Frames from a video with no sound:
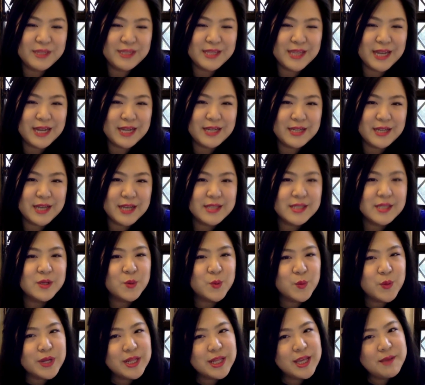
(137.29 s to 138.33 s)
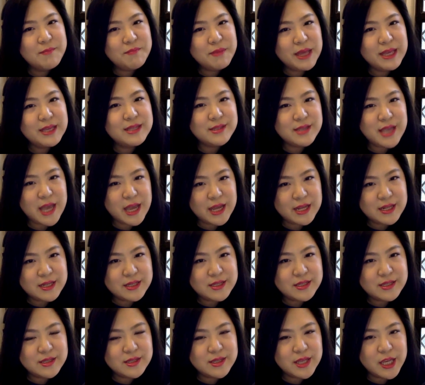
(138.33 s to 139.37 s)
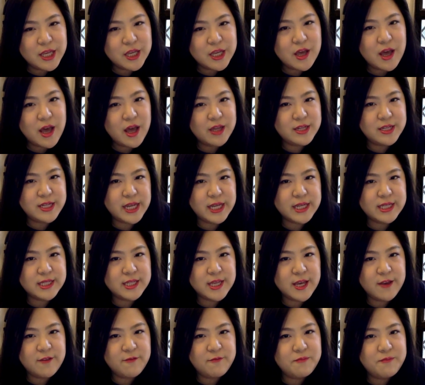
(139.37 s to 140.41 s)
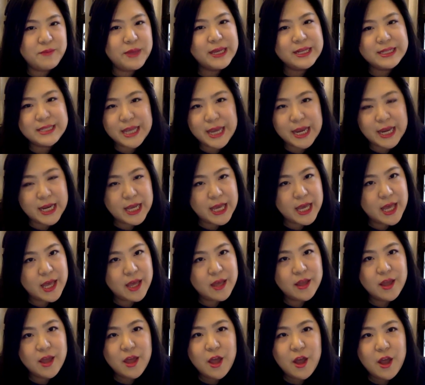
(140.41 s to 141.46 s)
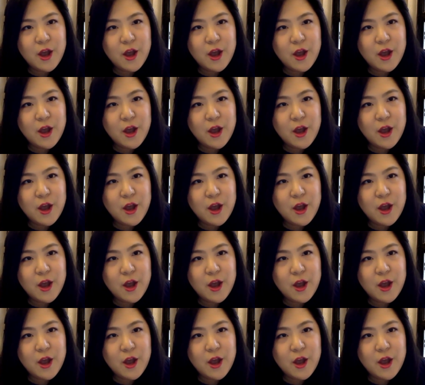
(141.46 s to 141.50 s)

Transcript: is that it doesn't really make sense in context of big data,